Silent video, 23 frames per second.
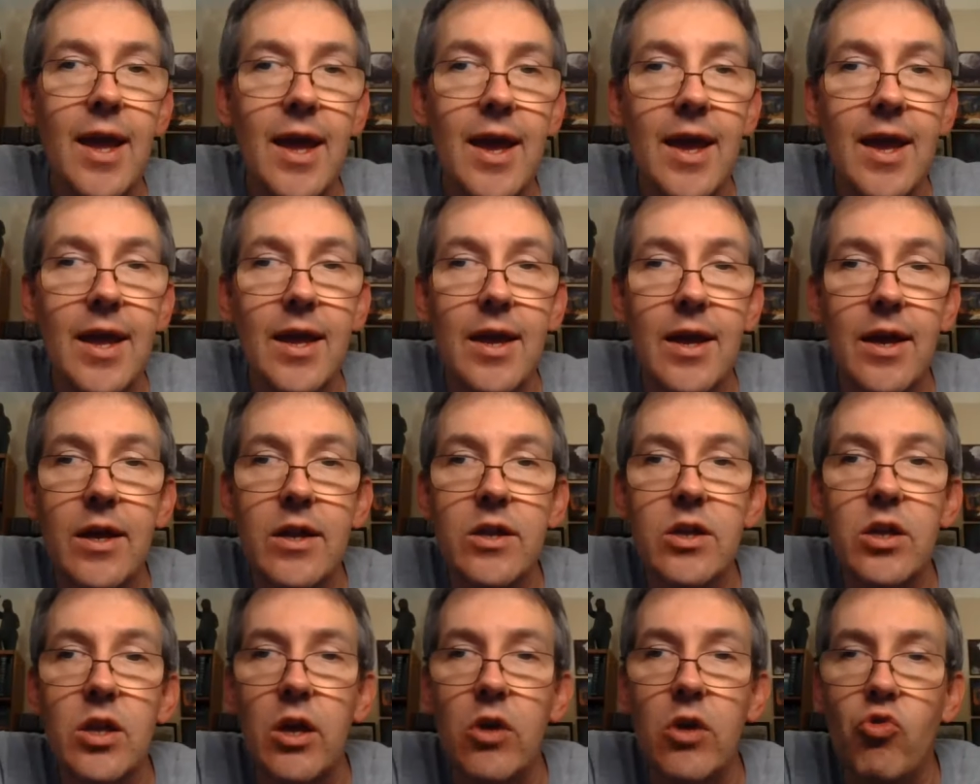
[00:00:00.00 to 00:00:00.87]

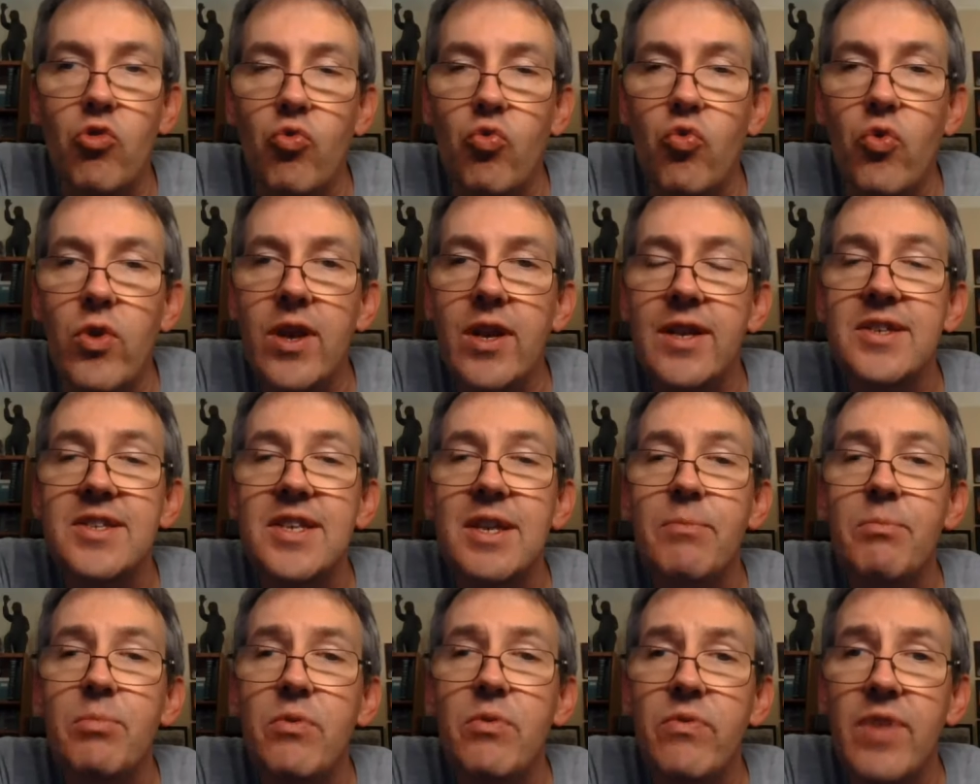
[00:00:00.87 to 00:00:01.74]
And a great
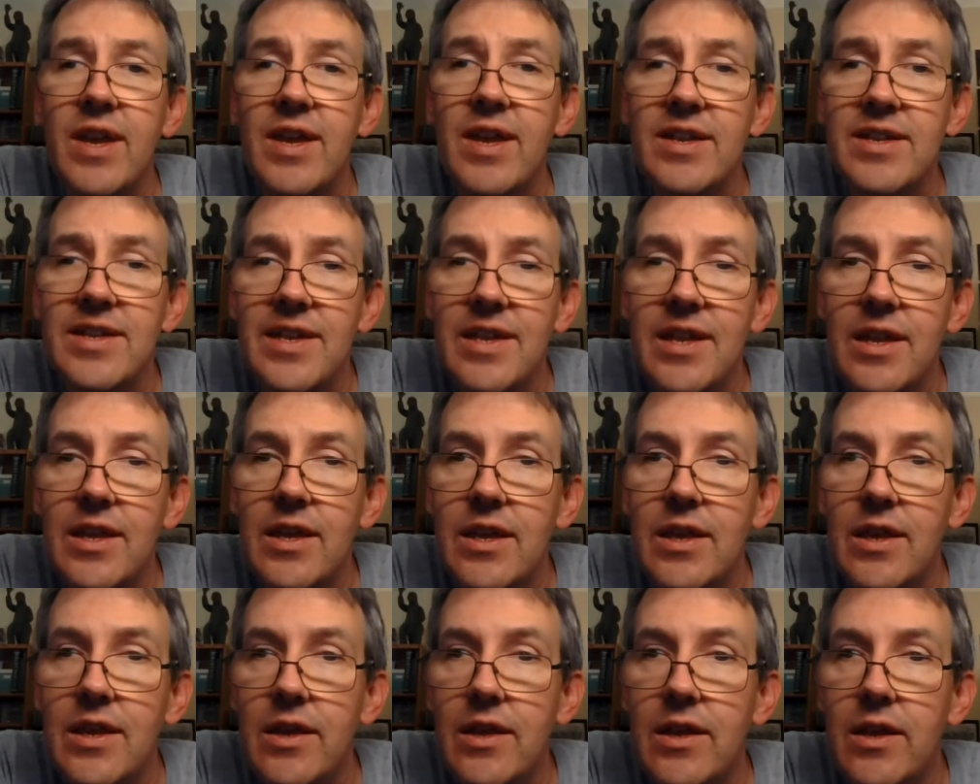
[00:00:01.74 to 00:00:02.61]
example of that
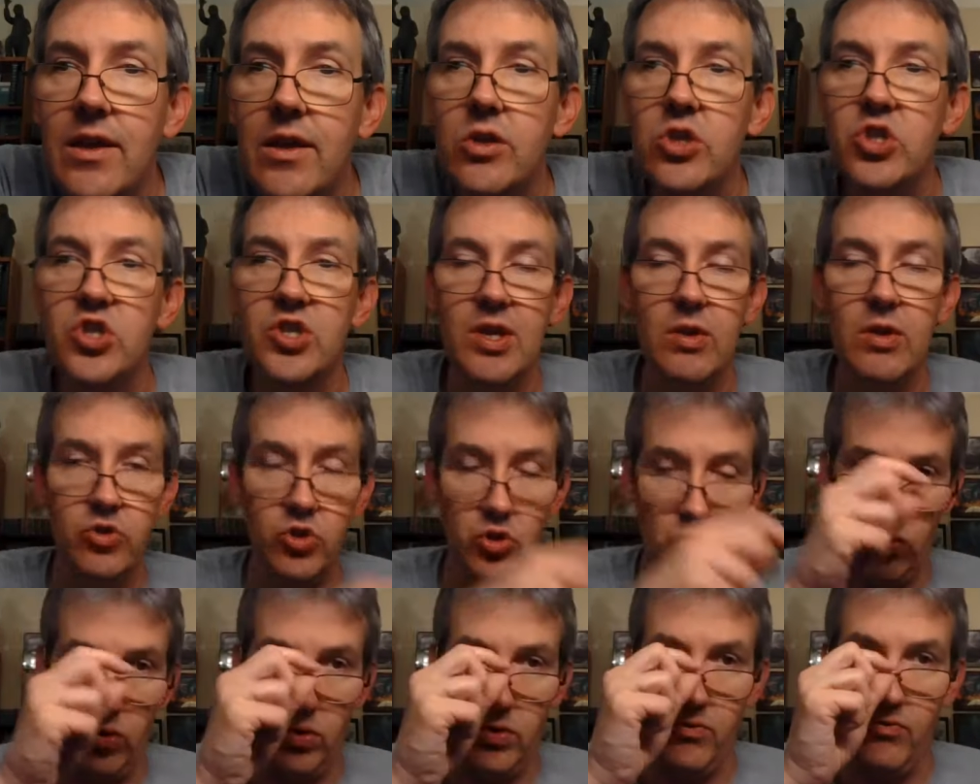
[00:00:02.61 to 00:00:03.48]
is
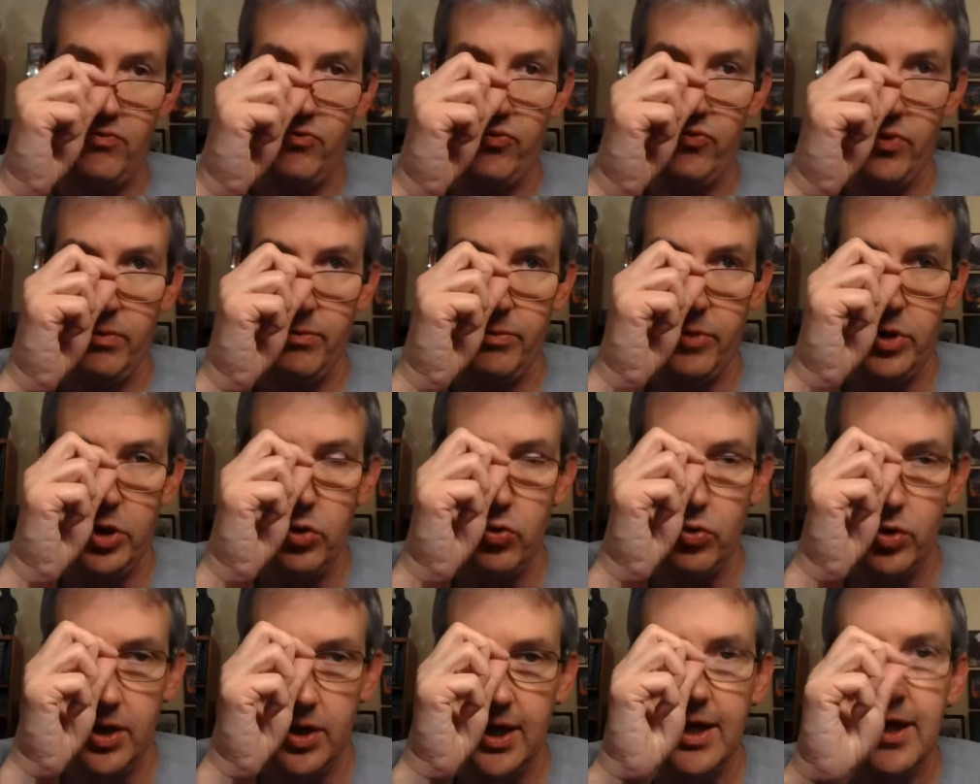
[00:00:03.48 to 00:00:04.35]
Sellsword from
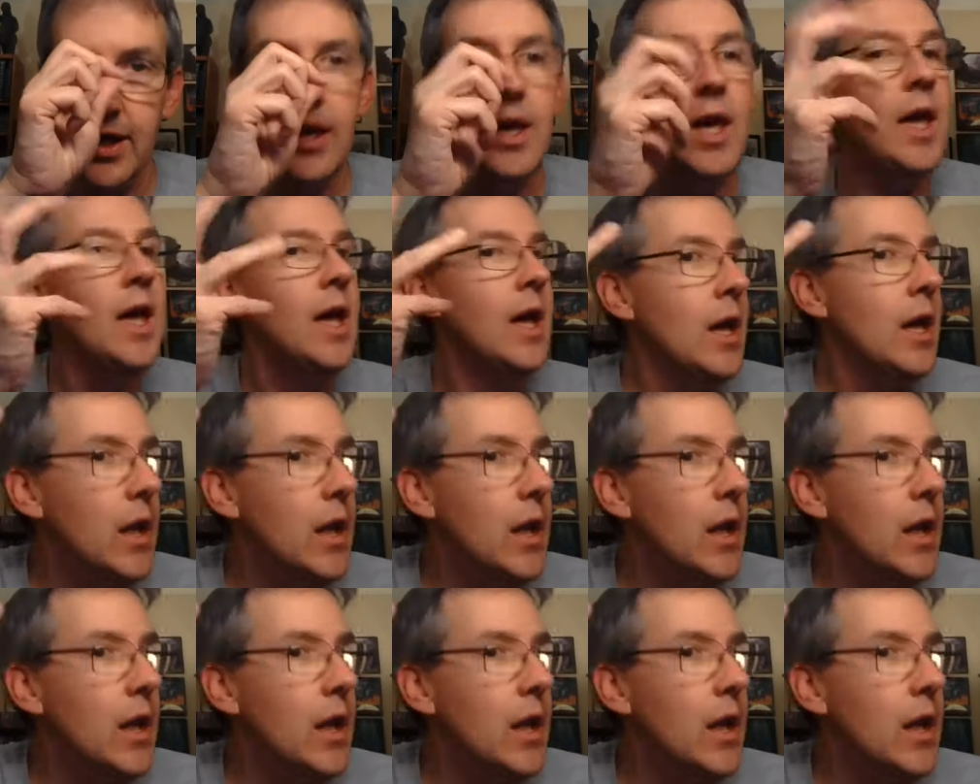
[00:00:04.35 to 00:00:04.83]
the UK.